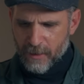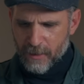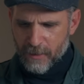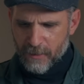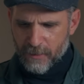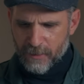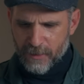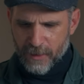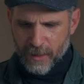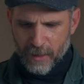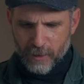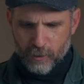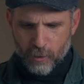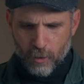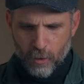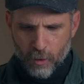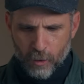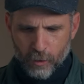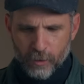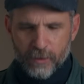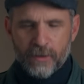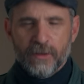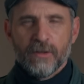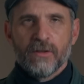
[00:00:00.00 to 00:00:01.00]
the
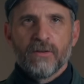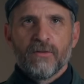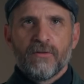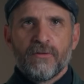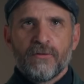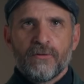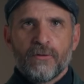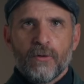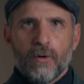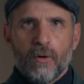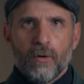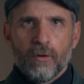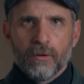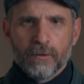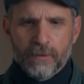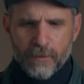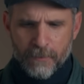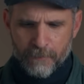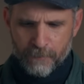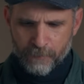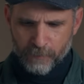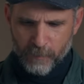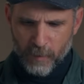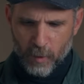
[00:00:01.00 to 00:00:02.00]
accordion fold
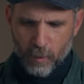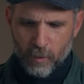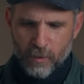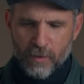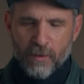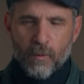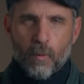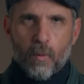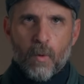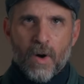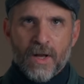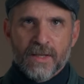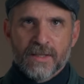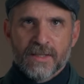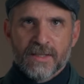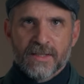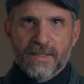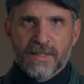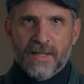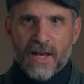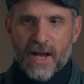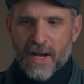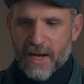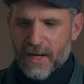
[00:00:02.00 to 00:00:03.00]
on the one
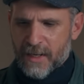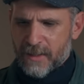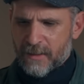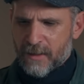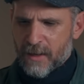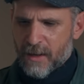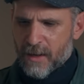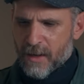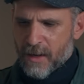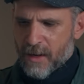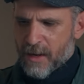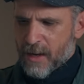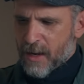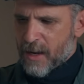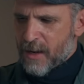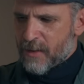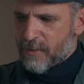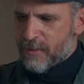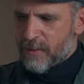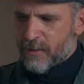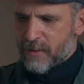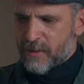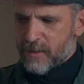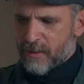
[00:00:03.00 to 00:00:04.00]
side
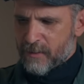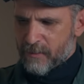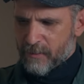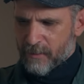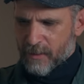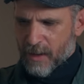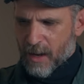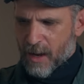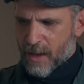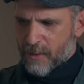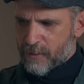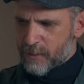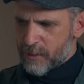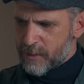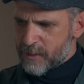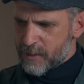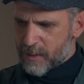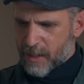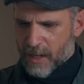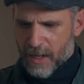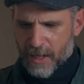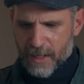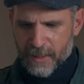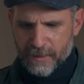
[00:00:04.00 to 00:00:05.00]
and the other
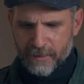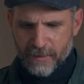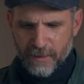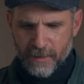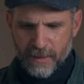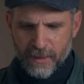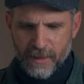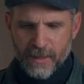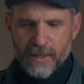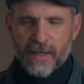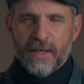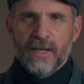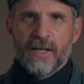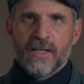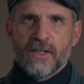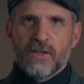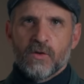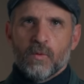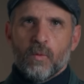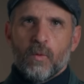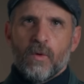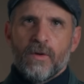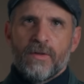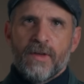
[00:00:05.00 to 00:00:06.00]
side
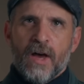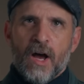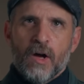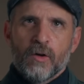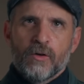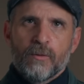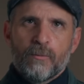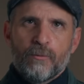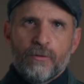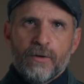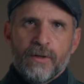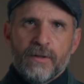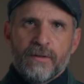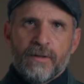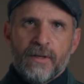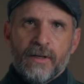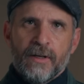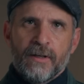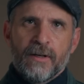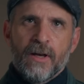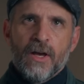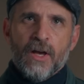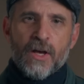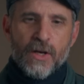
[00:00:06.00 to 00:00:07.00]
is without
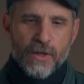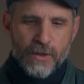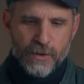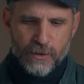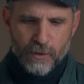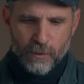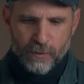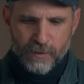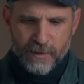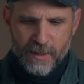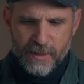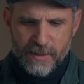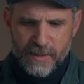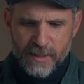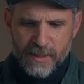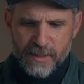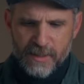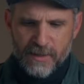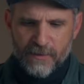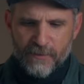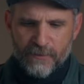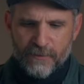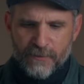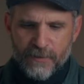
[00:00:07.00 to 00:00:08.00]
printing. So this
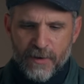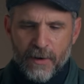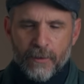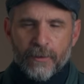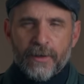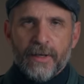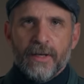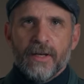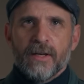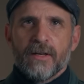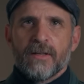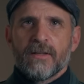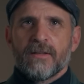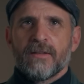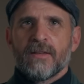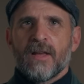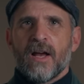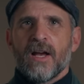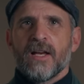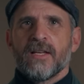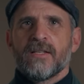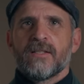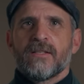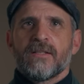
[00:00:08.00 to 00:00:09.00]
is a very
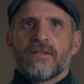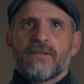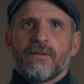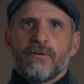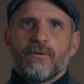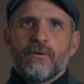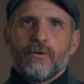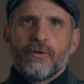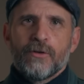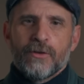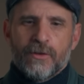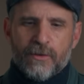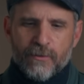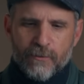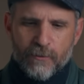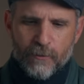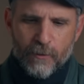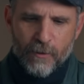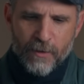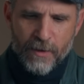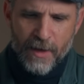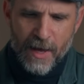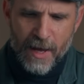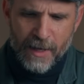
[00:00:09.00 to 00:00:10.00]
nice solution
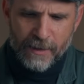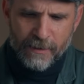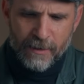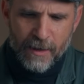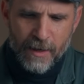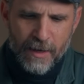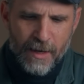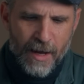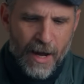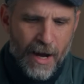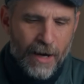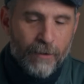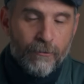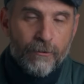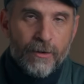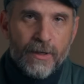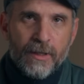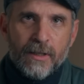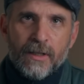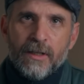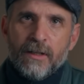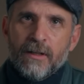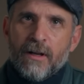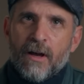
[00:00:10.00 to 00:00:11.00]
for that. I
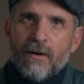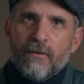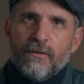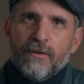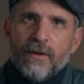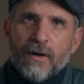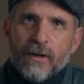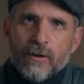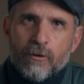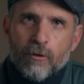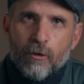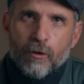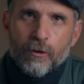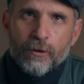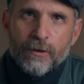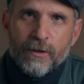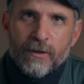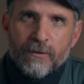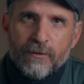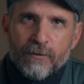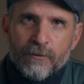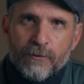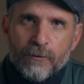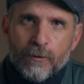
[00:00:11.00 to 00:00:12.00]
really love the
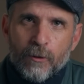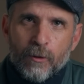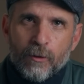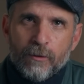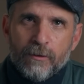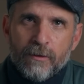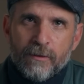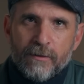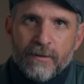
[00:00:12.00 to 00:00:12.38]
accordion fold